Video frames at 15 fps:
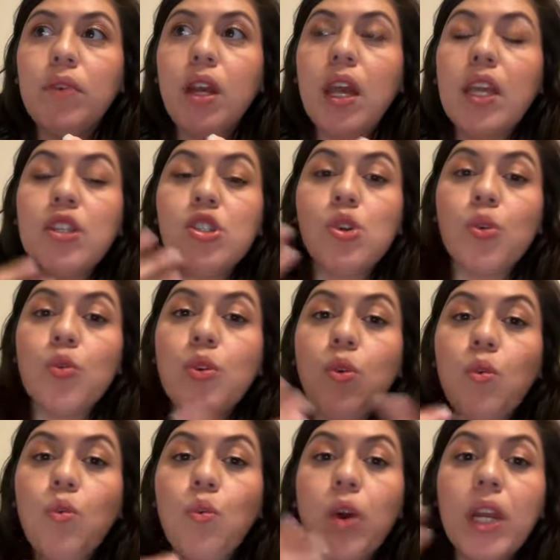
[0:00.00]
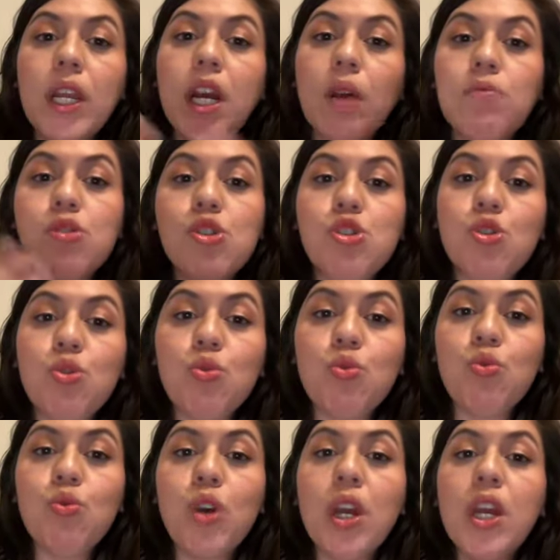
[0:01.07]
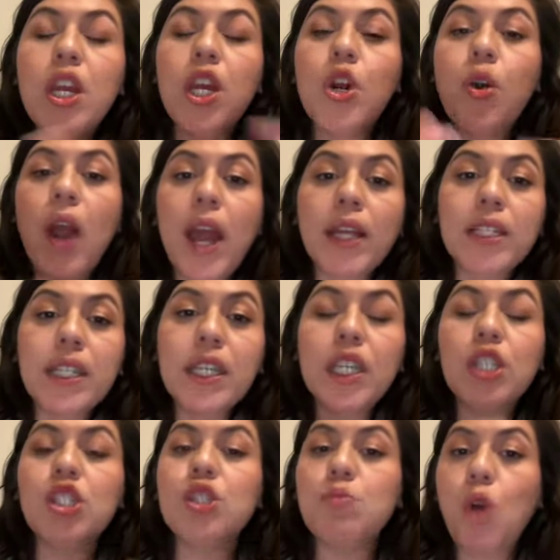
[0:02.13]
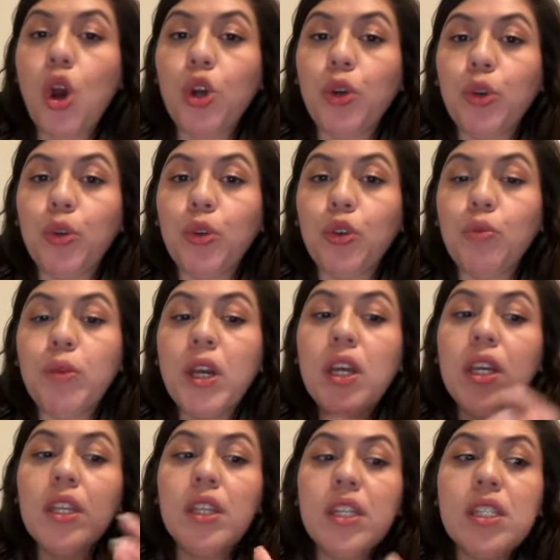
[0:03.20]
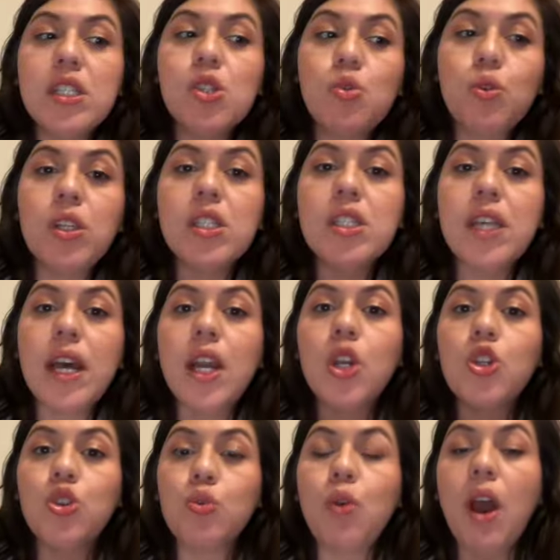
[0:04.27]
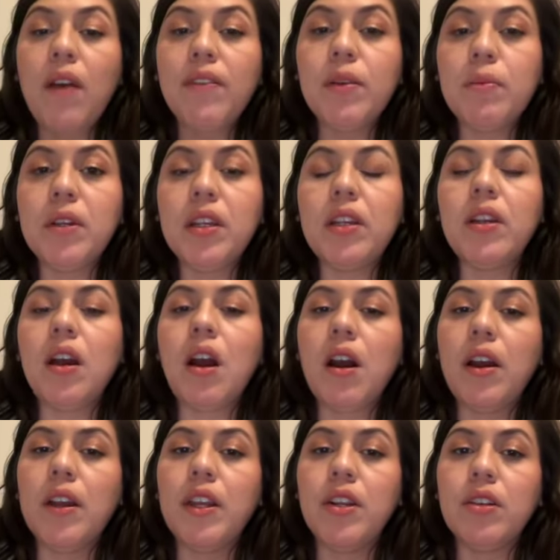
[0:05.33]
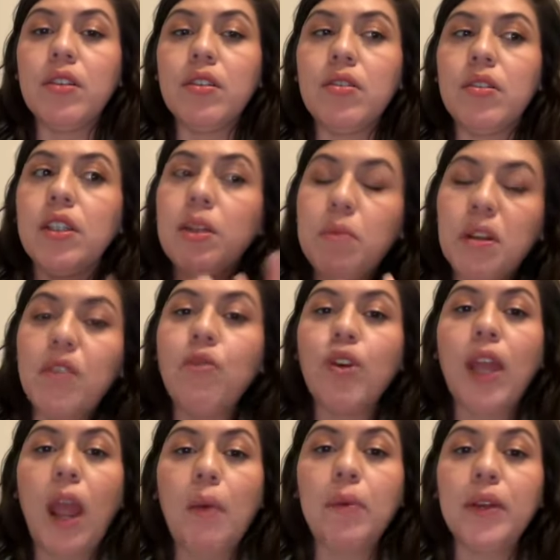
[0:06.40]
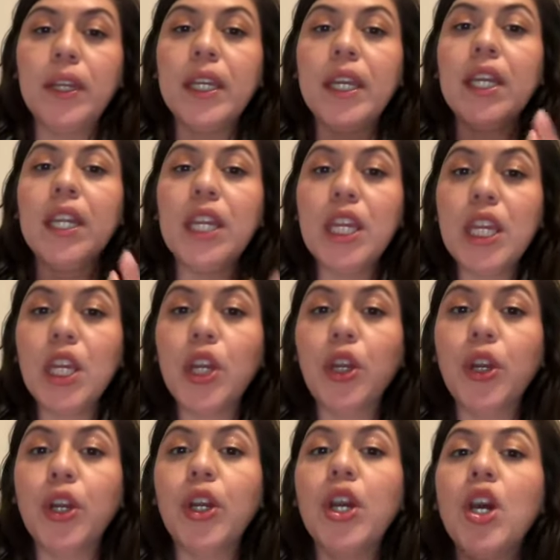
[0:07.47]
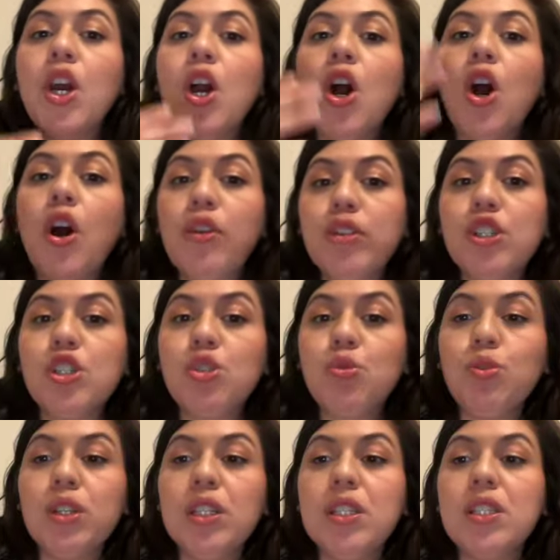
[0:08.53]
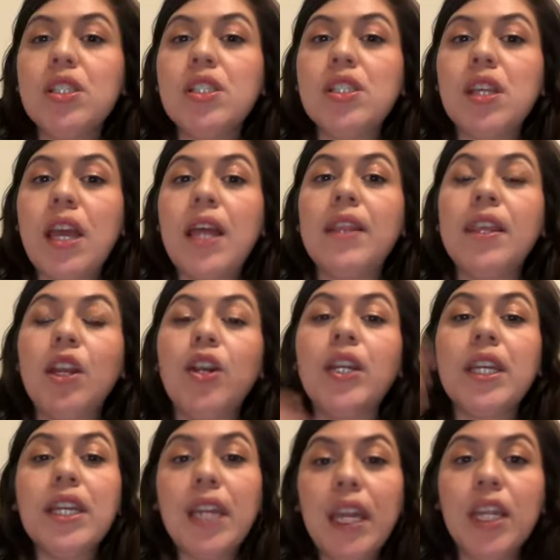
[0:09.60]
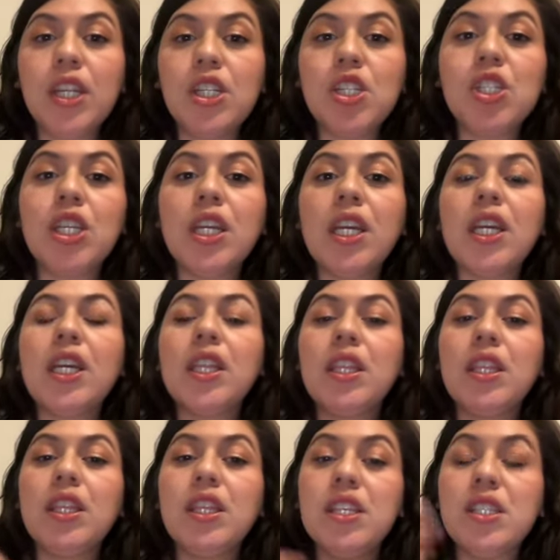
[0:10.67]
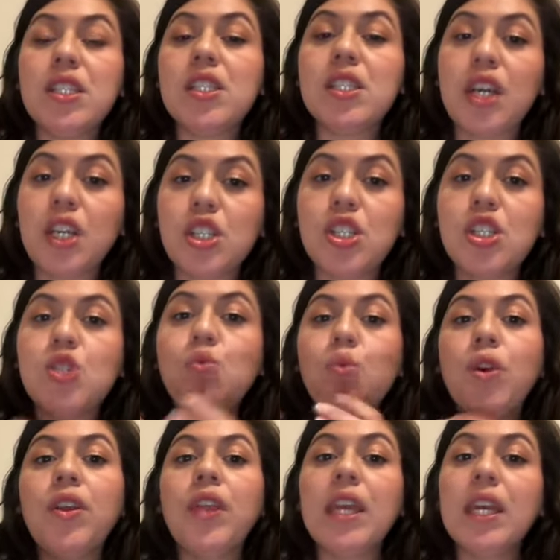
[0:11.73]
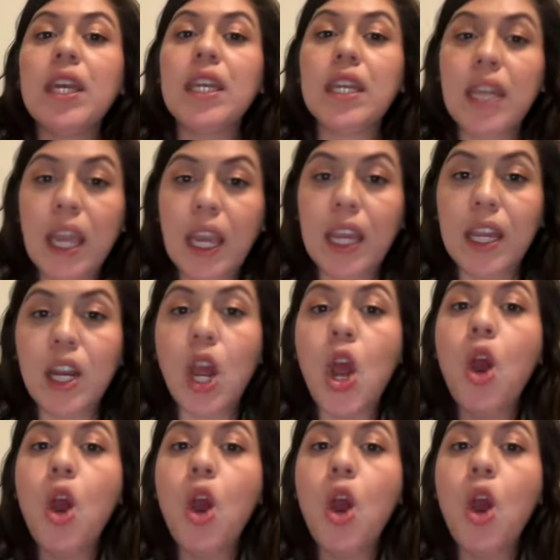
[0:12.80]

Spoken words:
And so when it comes to interacting in small group, these students that do have limited vocabulary can hear other students, and they're engaging in these discussions where they can gain